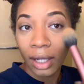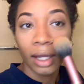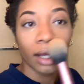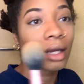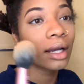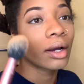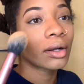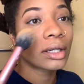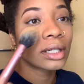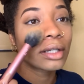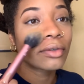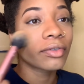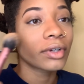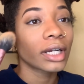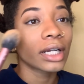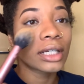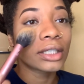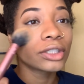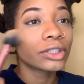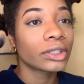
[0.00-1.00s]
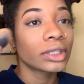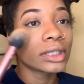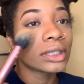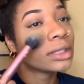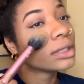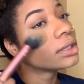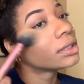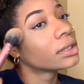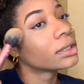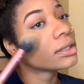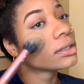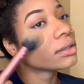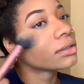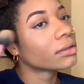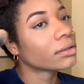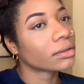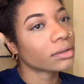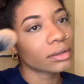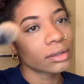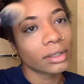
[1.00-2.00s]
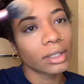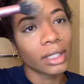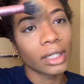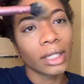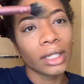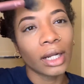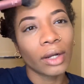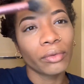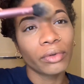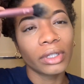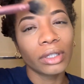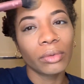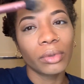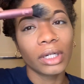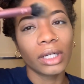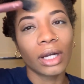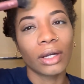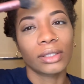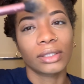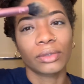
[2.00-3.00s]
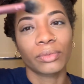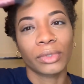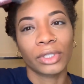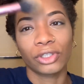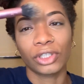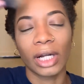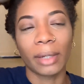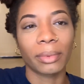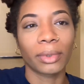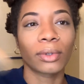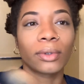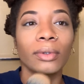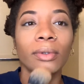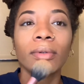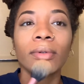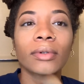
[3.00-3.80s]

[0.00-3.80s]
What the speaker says: go to different countries, and I really want to go somewhere tropical.